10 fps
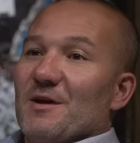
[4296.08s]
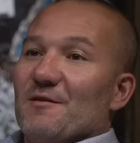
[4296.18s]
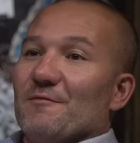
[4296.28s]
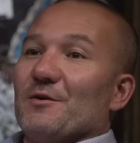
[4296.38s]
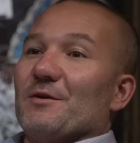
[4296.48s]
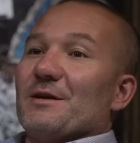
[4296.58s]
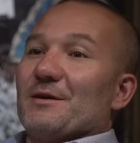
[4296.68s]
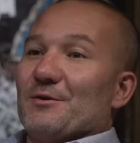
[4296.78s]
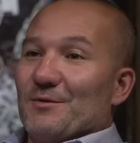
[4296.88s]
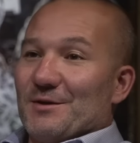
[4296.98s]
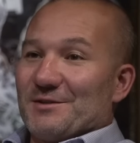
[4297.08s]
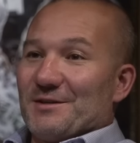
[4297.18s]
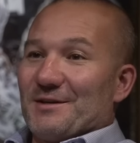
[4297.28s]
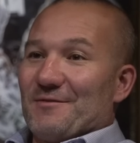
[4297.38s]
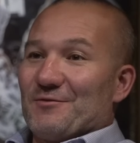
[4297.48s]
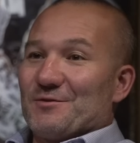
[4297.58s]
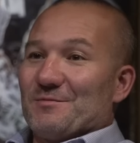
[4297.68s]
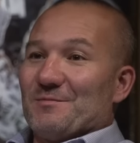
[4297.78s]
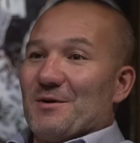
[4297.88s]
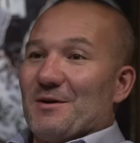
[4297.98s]
very interesting after
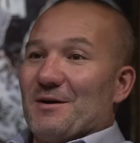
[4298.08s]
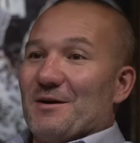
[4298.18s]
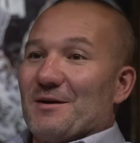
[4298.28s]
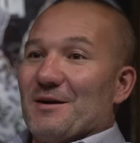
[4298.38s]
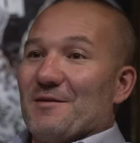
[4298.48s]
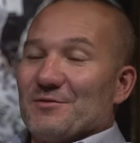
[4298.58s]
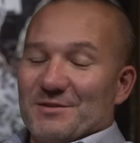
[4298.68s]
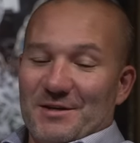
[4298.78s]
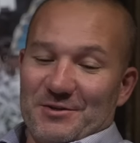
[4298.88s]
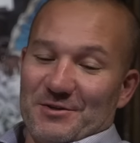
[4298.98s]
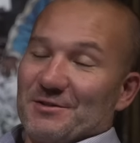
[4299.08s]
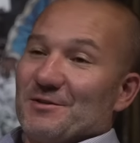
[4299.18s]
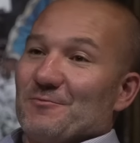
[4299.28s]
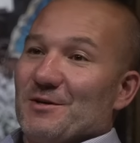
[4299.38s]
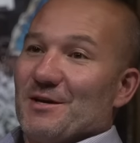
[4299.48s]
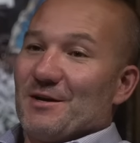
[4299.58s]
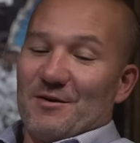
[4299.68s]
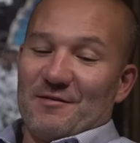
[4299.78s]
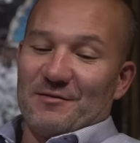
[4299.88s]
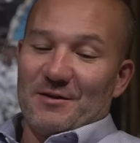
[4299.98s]
some uh, conversations that we had
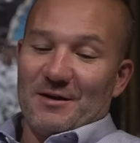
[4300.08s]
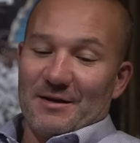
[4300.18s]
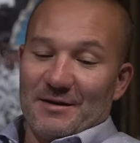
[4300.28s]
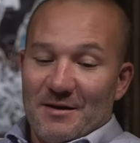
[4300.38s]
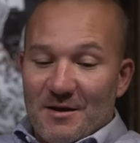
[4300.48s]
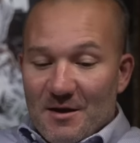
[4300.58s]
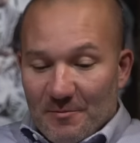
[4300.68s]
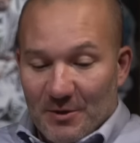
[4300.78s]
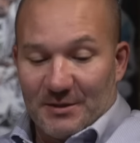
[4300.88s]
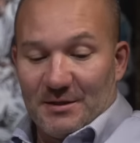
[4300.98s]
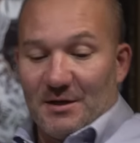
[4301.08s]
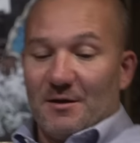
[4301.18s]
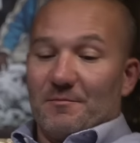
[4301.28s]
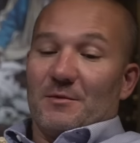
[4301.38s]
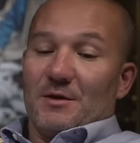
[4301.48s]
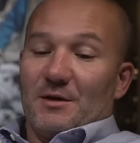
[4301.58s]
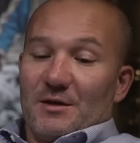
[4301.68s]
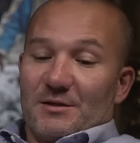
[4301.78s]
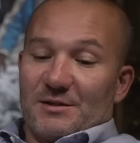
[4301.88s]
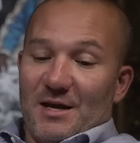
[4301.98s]
offline. But um,
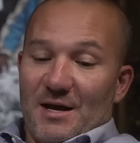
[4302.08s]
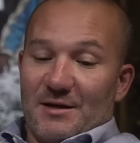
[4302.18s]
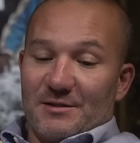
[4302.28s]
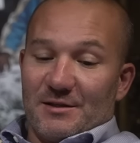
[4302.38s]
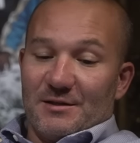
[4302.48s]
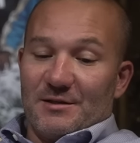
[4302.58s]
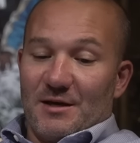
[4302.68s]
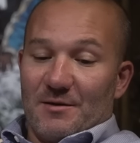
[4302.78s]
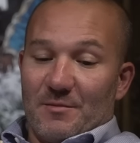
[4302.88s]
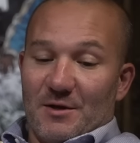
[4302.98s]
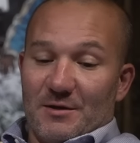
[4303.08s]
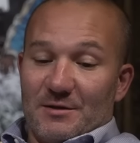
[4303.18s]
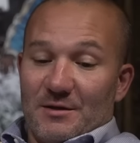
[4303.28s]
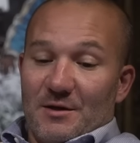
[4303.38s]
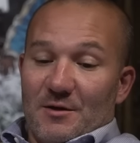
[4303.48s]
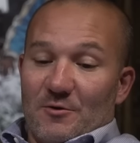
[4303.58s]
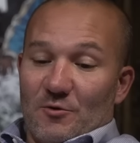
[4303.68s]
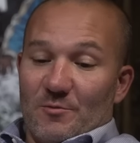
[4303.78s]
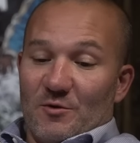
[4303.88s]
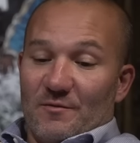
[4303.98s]
status, indictment,
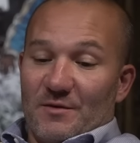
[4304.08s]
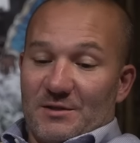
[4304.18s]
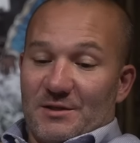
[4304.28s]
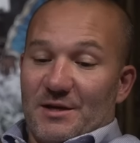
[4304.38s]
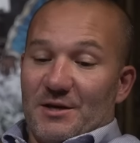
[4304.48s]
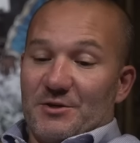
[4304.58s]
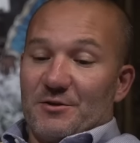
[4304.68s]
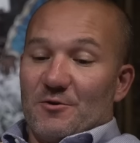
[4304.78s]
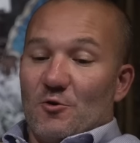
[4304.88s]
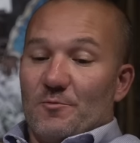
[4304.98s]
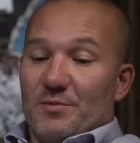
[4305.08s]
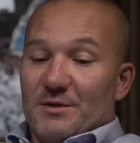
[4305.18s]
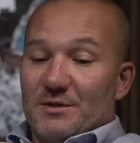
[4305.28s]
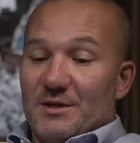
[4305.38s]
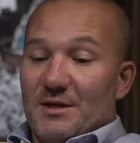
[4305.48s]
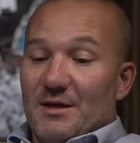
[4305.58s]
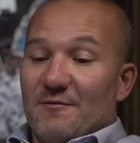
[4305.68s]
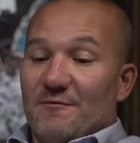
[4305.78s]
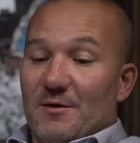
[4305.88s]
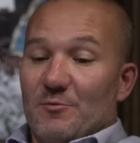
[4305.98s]
Criminal investigation opened
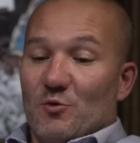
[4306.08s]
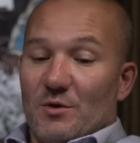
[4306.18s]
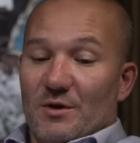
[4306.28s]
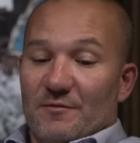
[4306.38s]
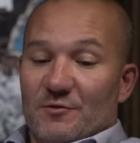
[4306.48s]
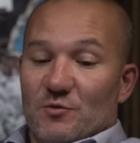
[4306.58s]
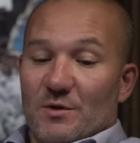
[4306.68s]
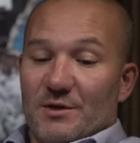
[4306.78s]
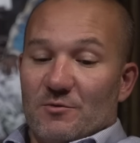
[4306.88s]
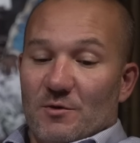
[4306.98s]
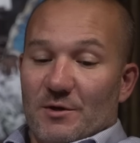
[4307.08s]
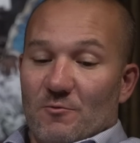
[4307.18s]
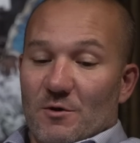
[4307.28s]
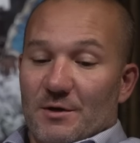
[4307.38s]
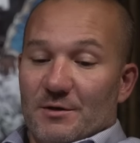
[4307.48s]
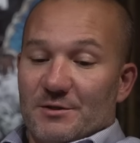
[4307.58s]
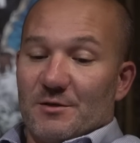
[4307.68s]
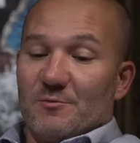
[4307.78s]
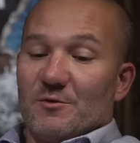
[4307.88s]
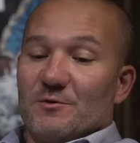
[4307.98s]
February of 2021.
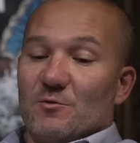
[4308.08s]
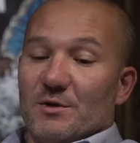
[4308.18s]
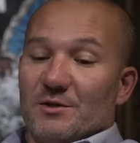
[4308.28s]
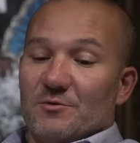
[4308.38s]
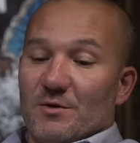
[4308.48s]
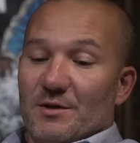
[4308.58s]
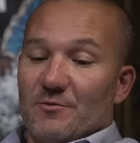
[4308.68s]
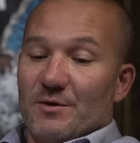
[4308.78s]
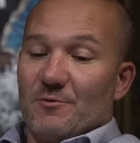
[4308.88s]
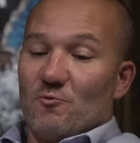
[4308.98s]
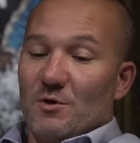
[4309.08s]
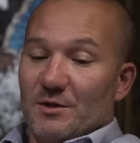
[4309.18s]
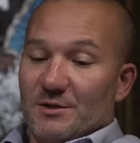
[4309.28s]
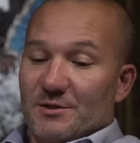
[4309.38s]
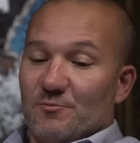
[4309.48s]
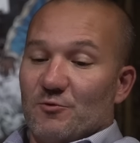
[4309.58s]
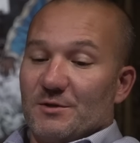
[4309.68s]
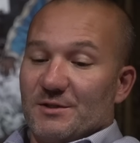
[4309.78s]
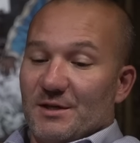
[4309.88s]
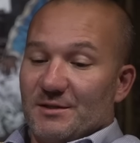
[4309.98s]
Summer of 2023, Willis
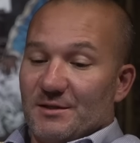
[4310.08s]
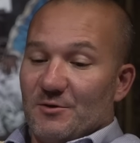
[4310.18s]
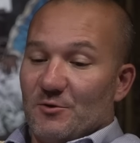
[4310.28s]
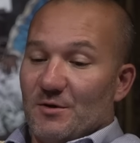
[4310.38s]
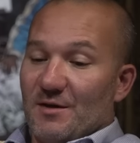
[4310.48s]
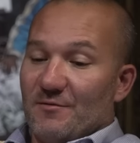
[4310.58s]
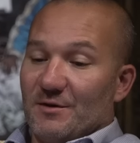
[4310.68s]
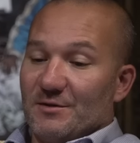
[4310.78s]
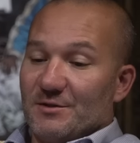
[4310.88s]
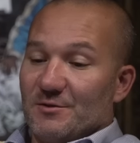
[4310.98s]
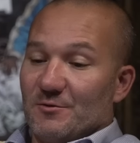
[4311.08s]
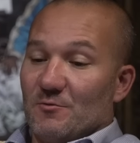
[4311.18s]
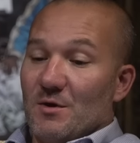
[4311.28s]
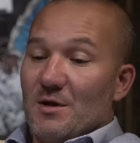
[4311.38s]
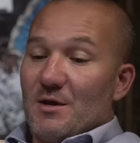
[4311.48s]
presented her evidence to